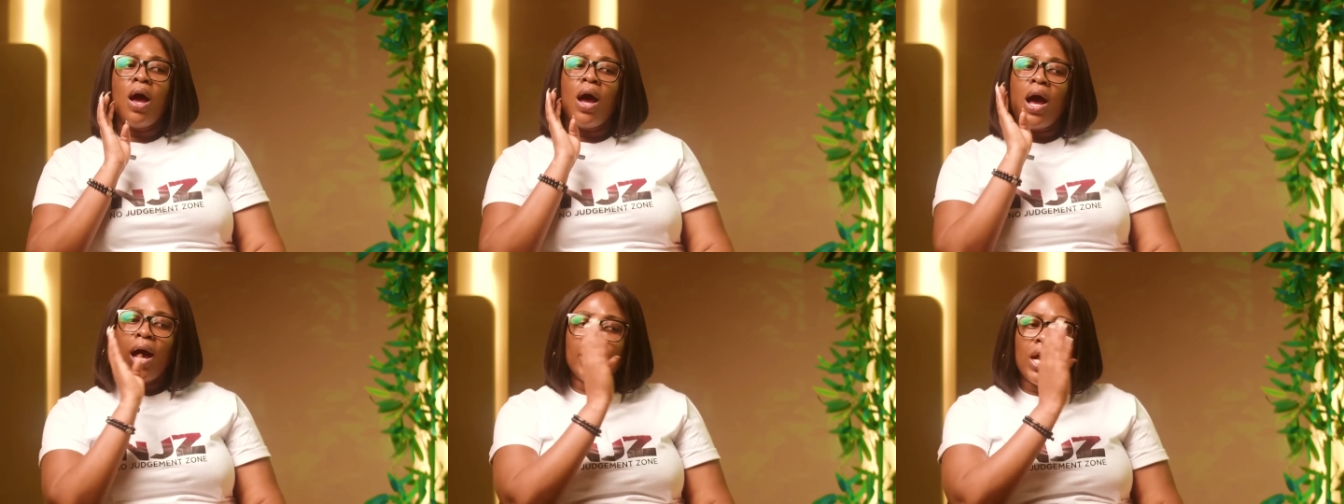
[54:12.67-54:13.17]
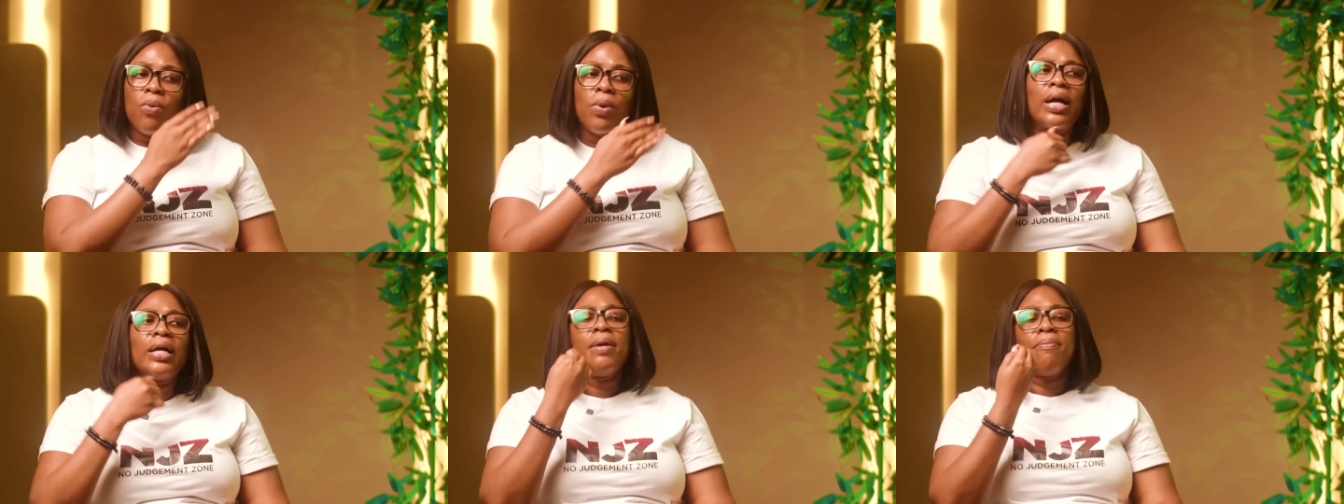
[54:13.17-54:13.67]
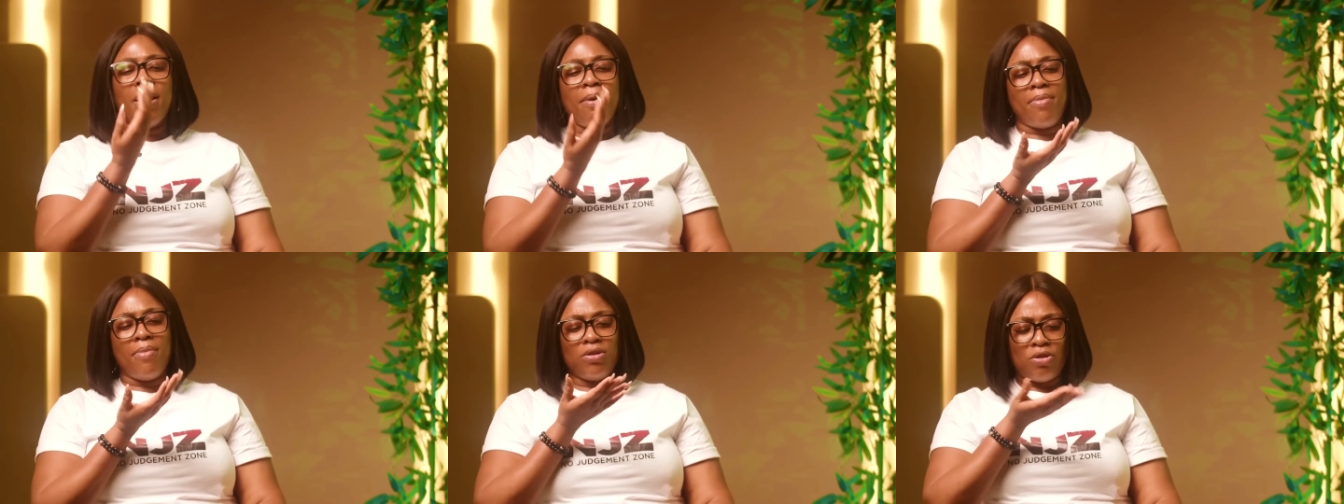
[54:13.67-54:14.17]
and I will clean my
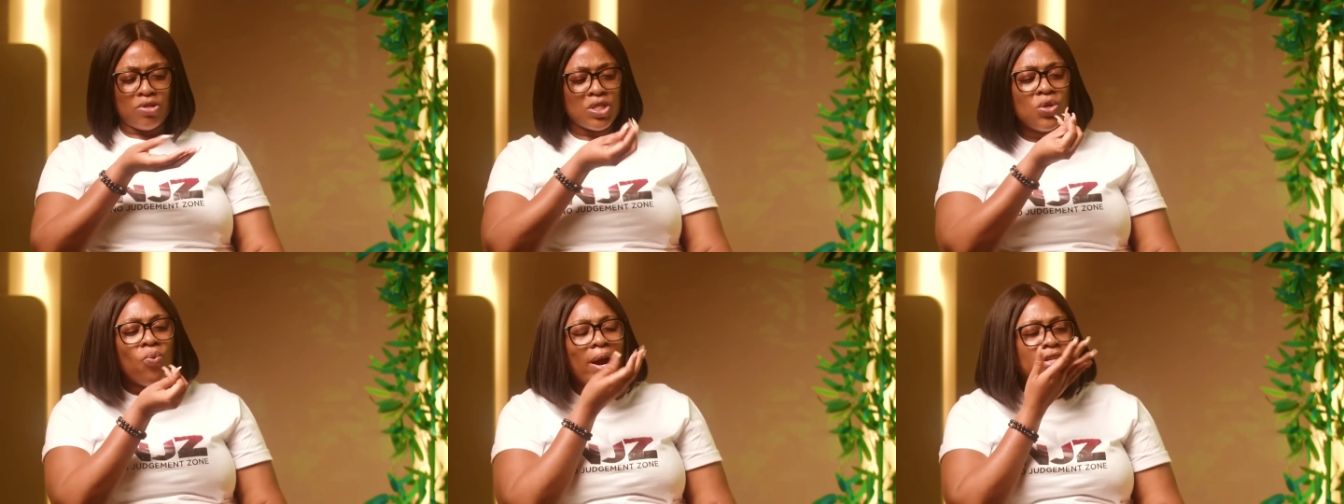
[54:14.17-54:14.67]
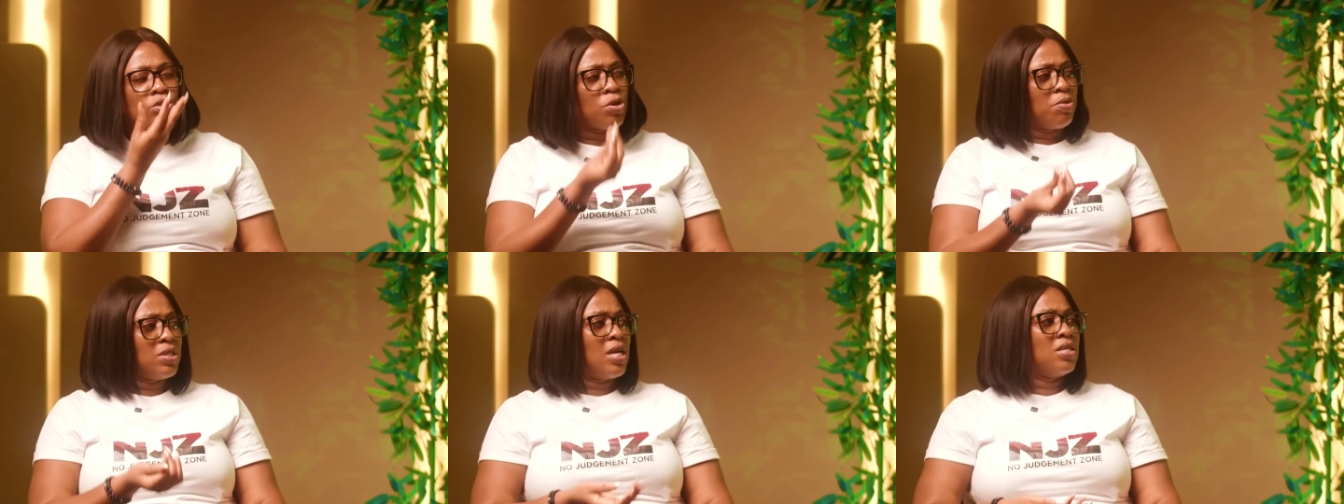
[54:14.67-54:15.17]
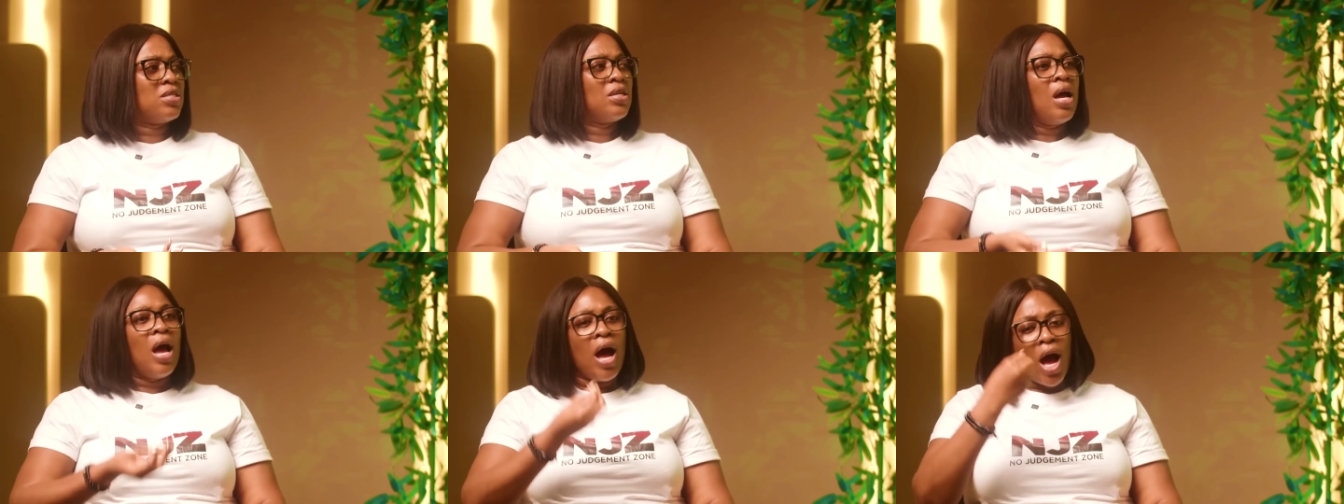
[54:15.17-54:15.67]
mouth. I'll see white substance.
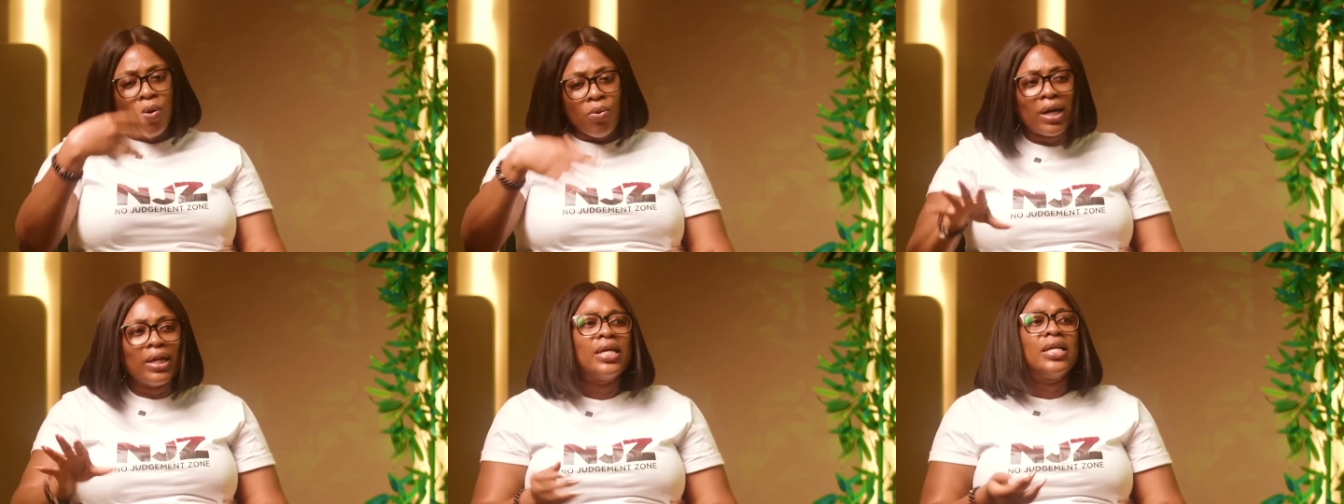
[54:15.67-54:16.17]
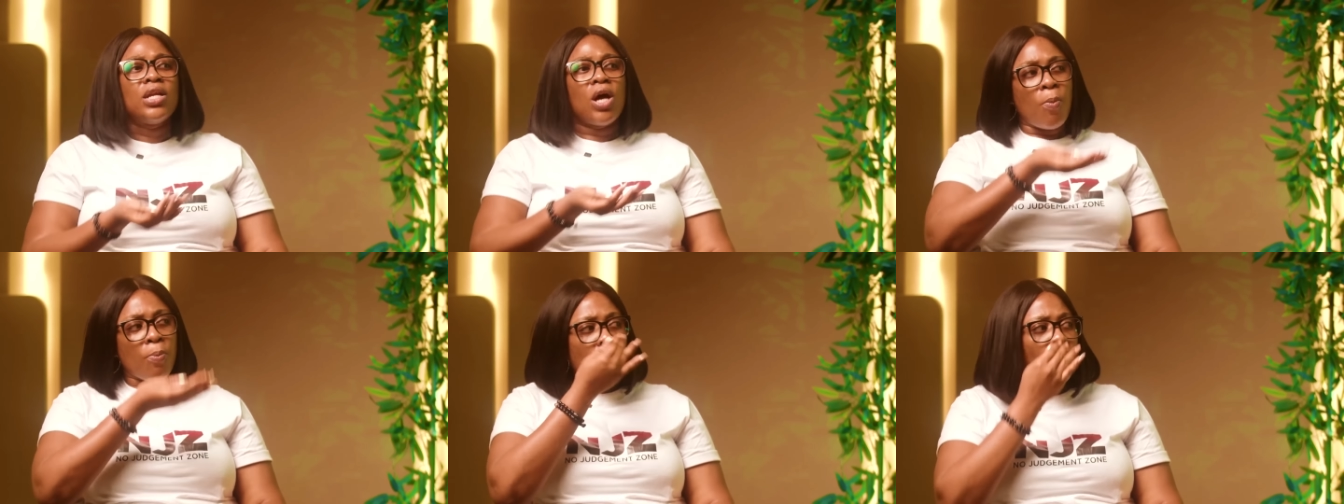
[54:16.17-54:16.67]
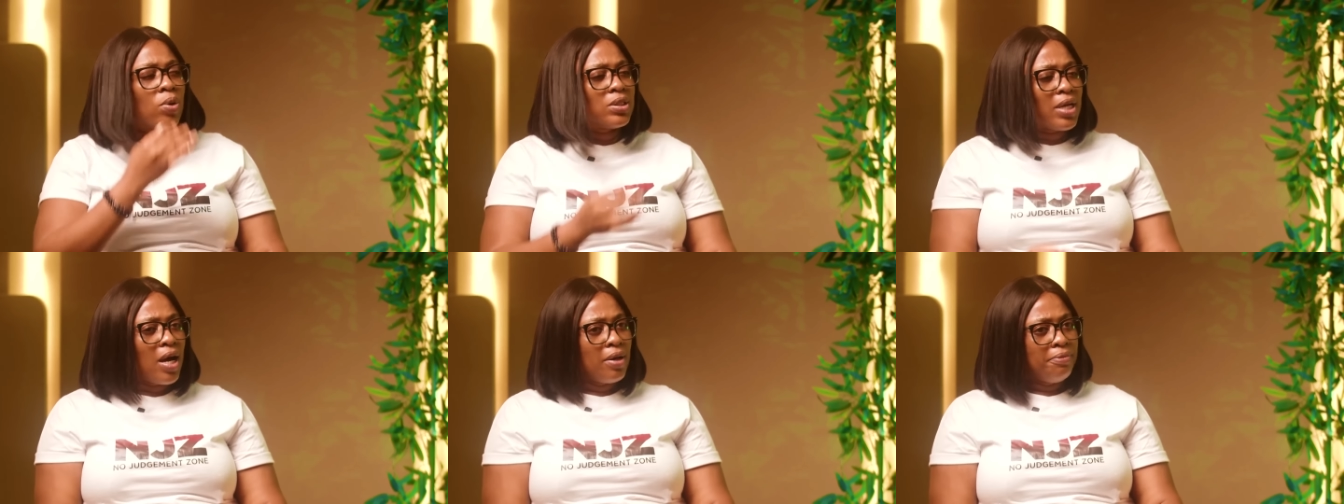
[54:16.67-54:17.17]
I will clean it. I'll put
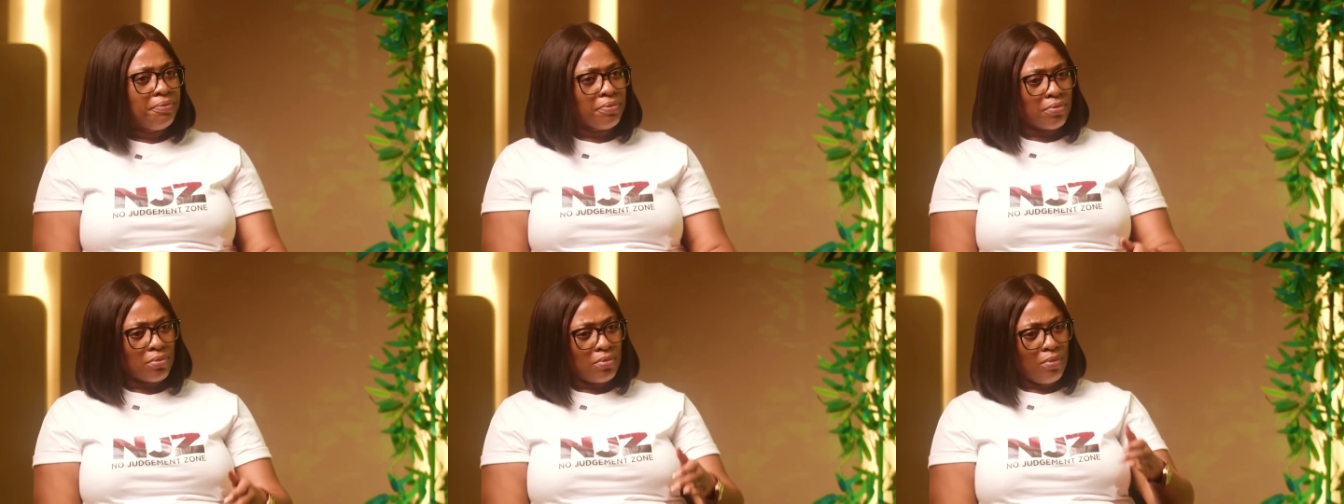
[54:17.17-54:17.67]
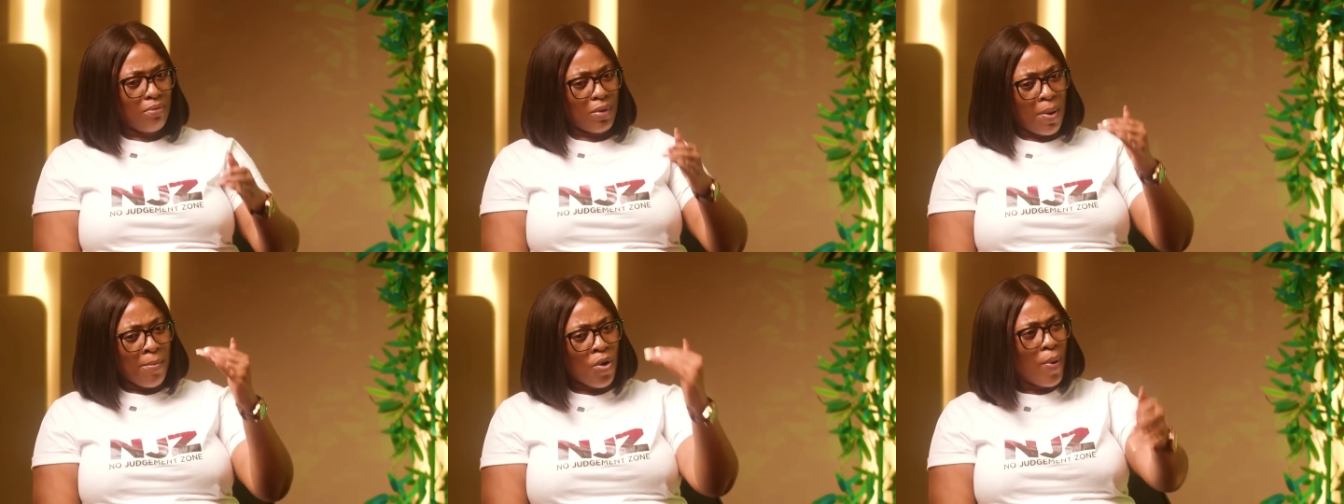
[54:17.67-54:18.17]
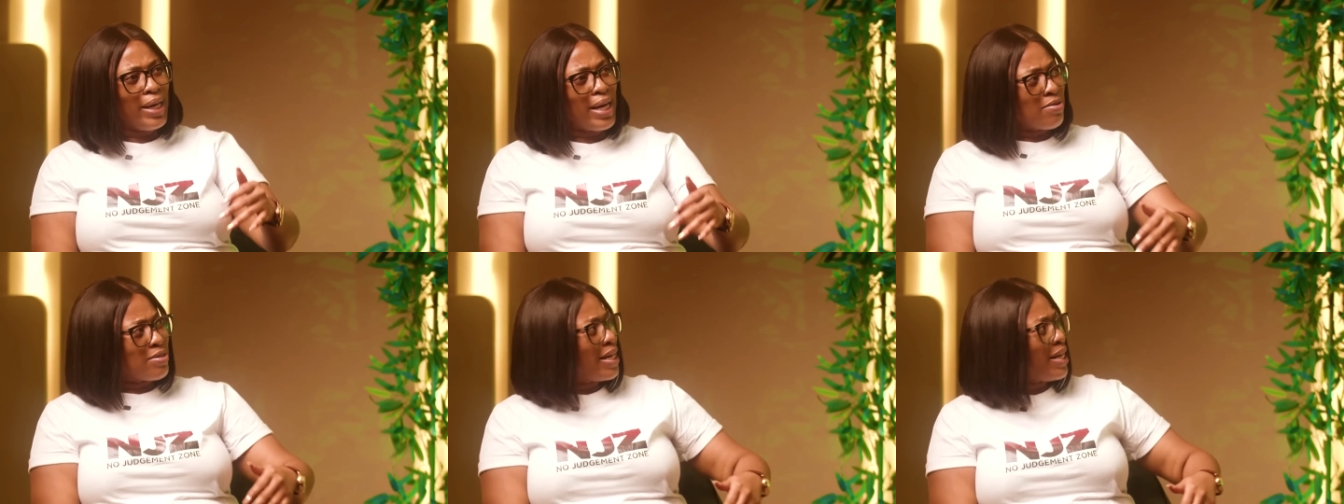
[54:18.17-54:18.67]
water. But while
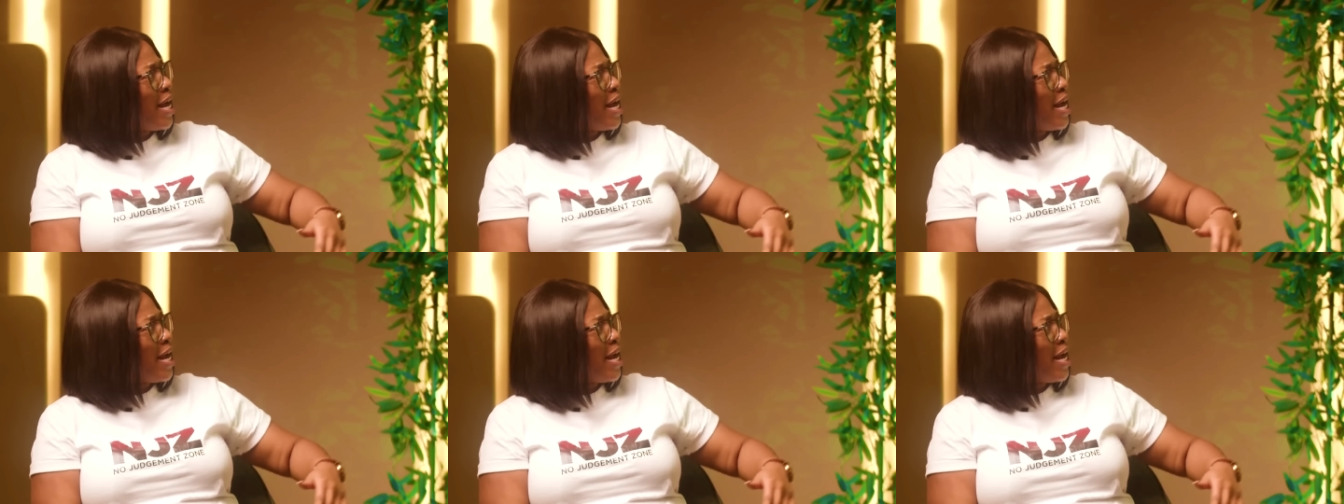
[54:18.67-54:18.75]
outside, I